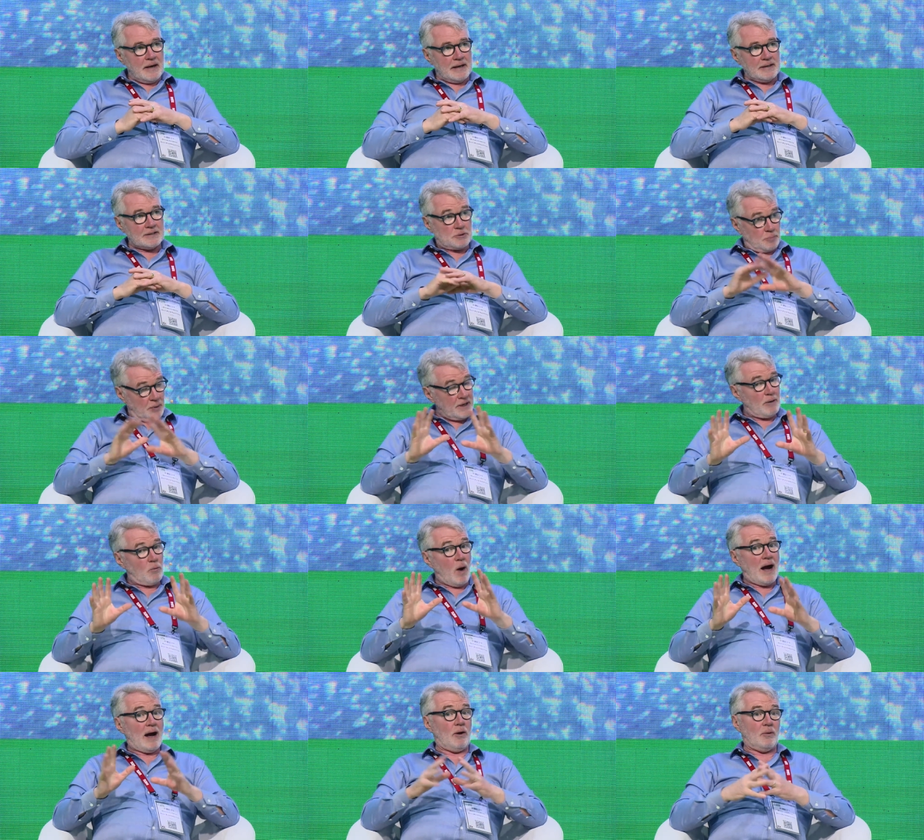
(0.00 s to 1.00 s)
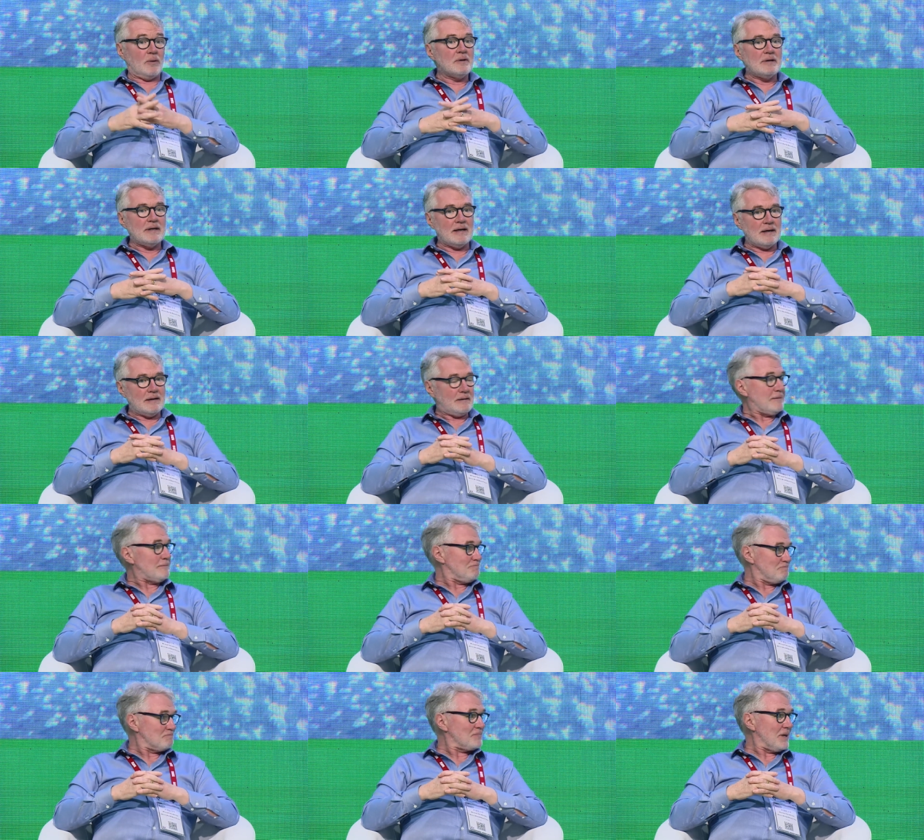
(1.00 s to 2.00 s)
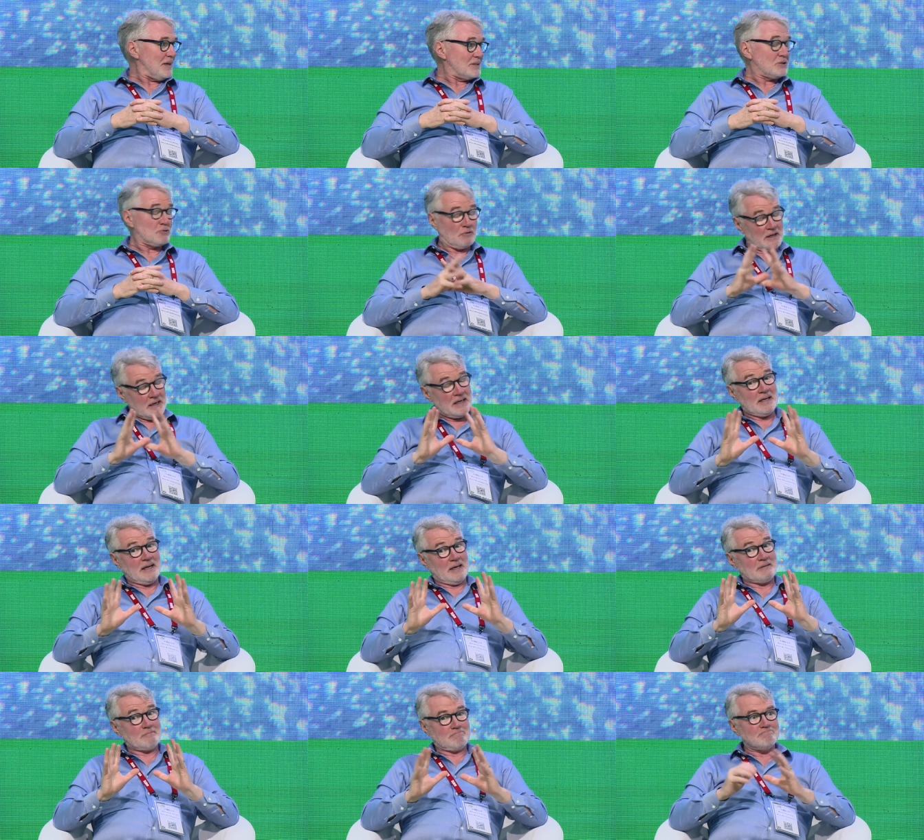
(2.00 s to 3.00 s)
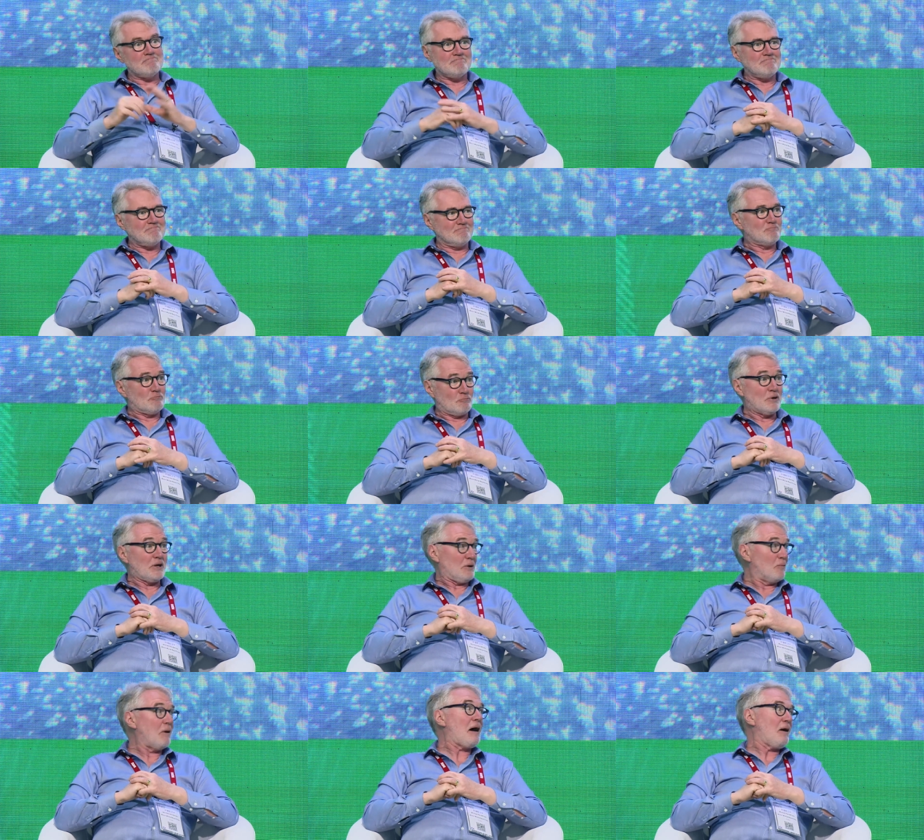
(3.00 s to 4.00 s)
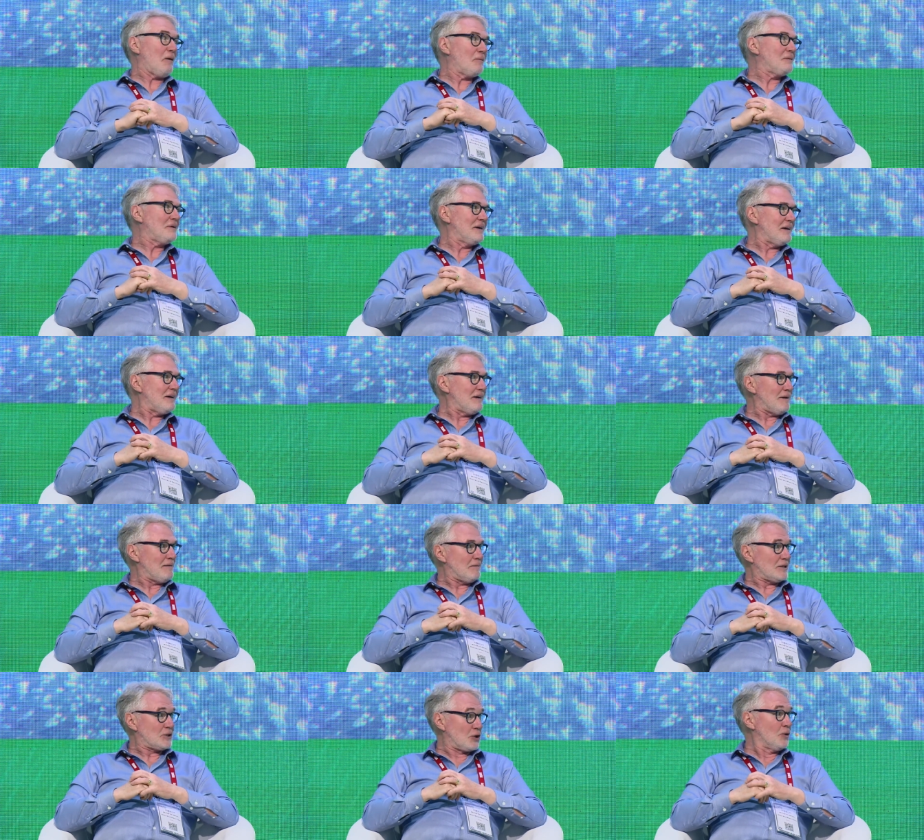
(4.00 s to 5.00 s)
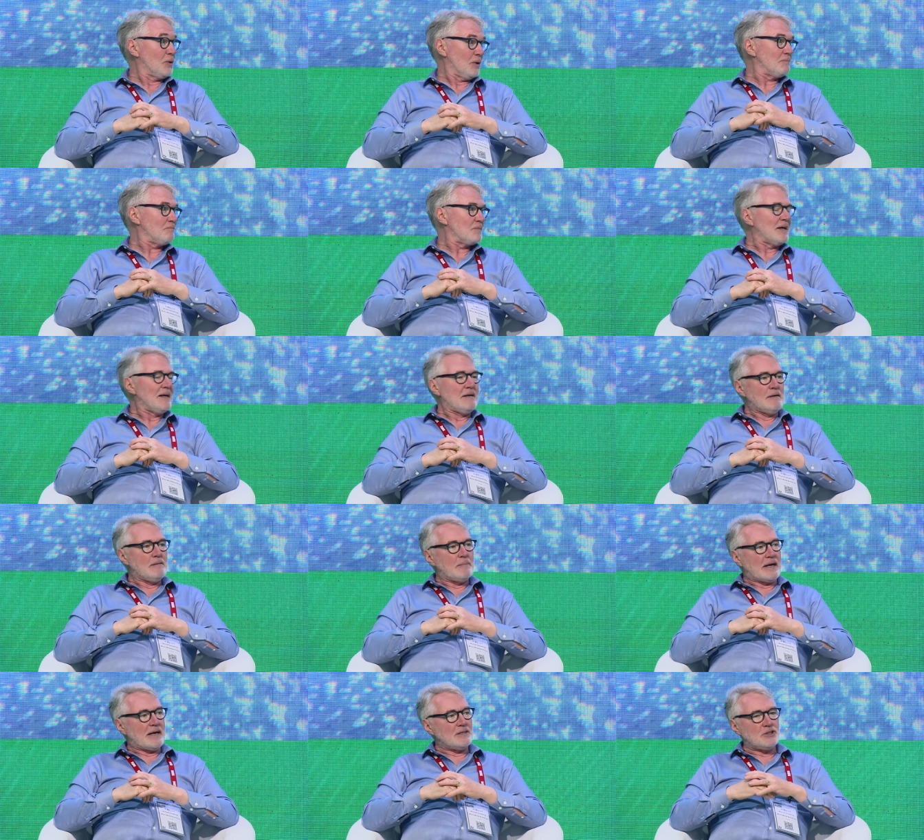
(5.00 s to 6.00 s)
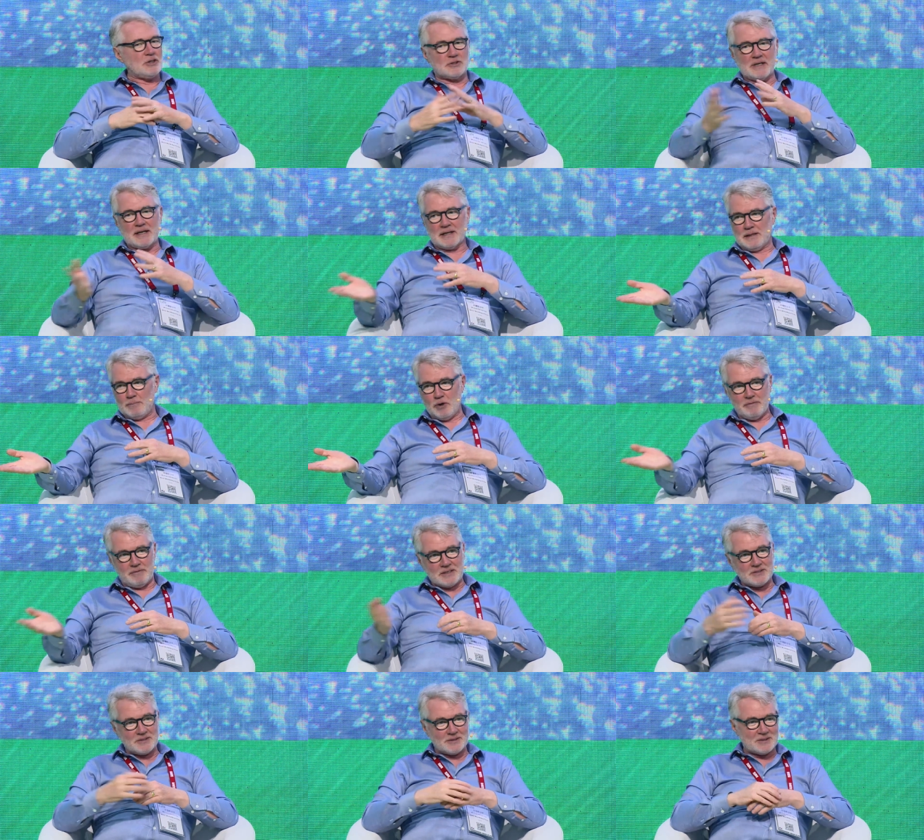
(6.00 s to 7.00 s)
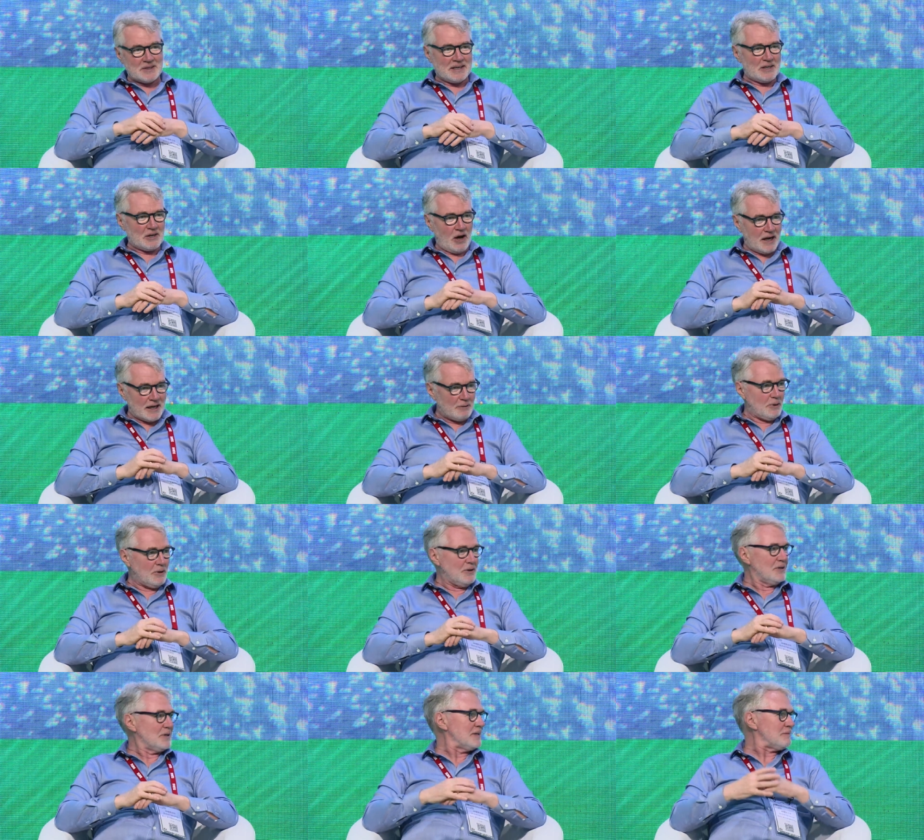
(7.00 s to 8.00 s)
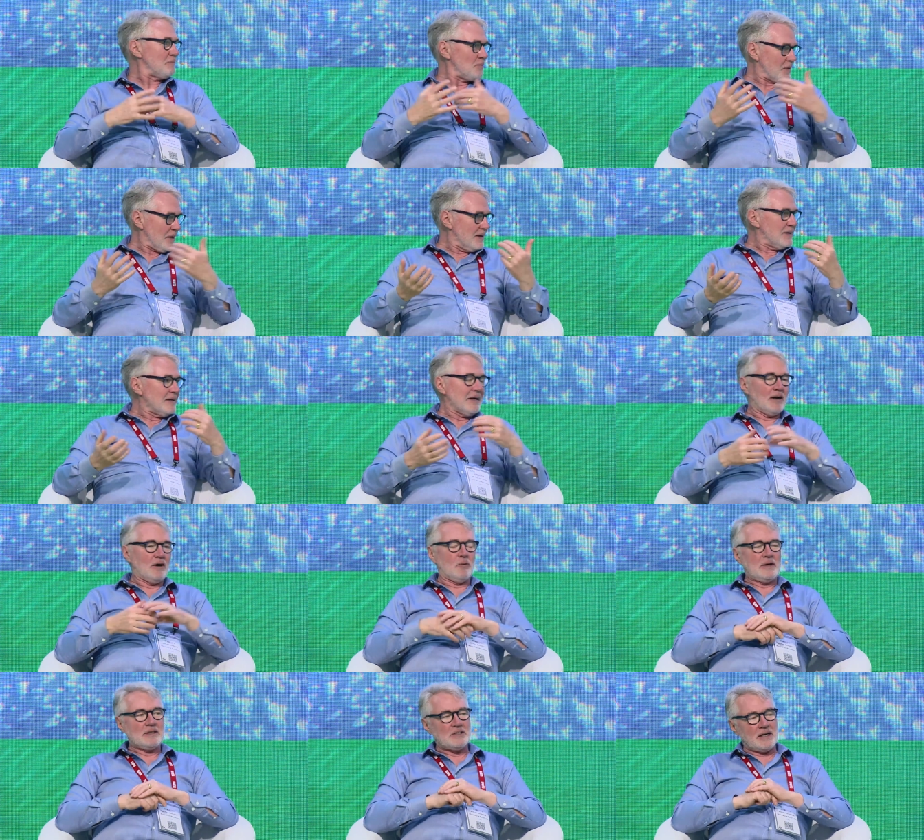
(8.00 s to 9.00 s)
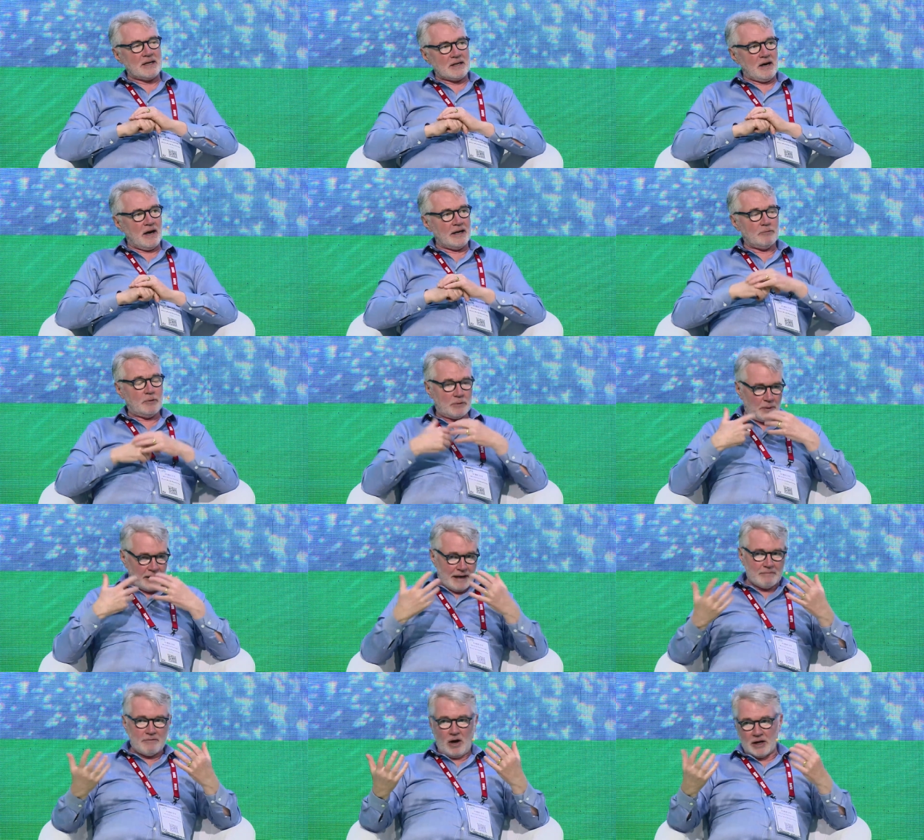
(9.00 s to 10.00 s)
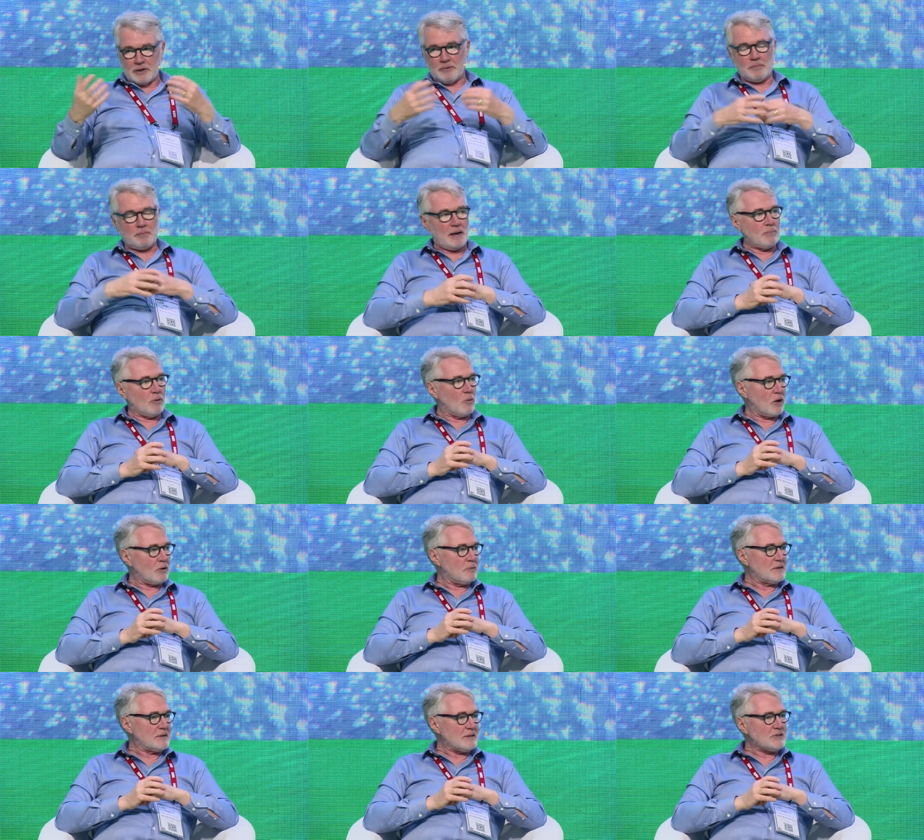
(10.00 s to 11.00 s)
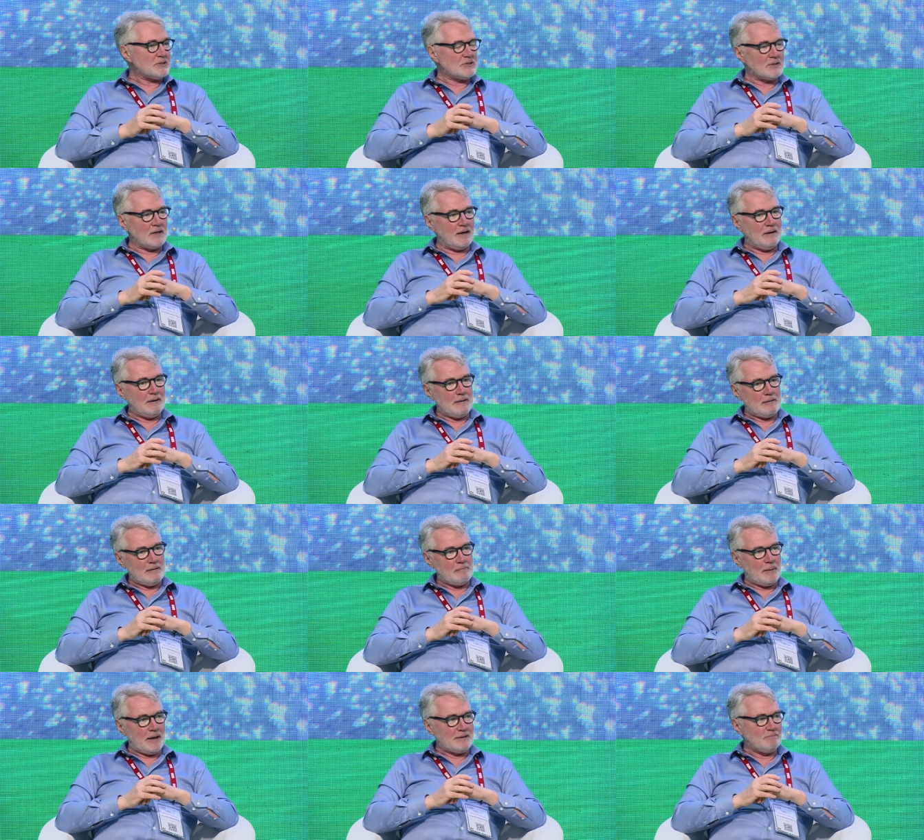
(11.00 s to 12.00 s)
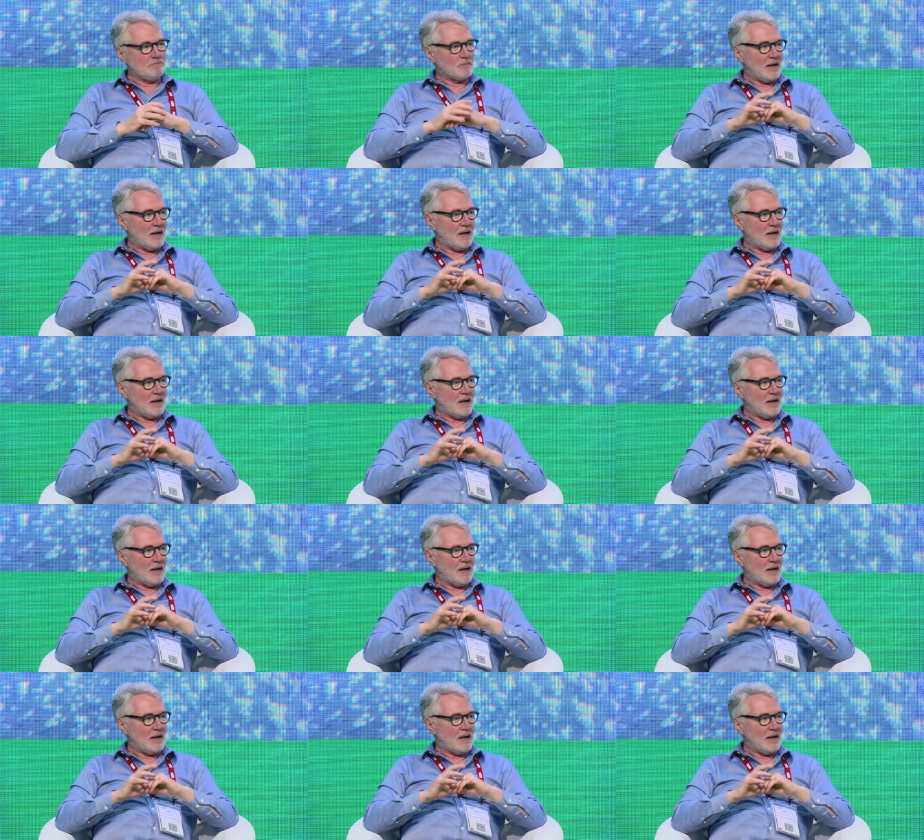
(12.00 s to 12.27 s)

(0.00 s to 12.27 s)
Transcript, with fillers: and it's pretty wow. Um, it's really like pretty wow. Um, it's cool because you see it in the movies, you see it in Hollywood, and you know we see it in Hollywood. We have Hollywood people work with us, uh, but